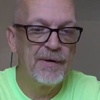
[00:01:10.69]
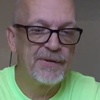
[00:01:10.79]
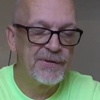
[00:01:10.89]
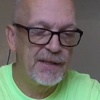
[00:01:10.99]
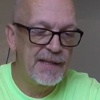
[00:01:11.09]

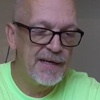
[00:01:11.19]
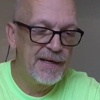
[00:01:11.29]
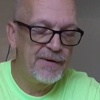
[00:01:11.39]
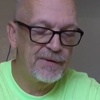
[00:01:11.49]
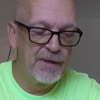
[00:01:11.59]
Let's stick that in,
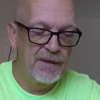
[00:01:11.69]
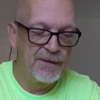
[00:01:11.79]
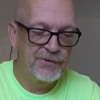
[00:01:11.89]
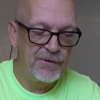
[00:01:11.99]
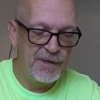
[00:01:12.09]
and
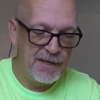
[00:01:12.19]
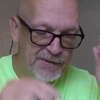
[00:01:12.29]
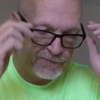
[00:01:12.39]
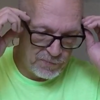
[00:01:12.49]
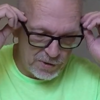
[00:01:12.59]
I'll show you how
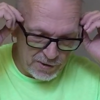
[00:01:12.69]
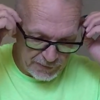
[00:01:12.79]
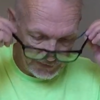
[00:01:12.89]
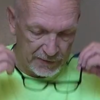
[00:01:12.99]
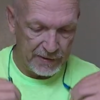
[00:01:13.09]
this
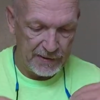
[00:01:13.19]
works.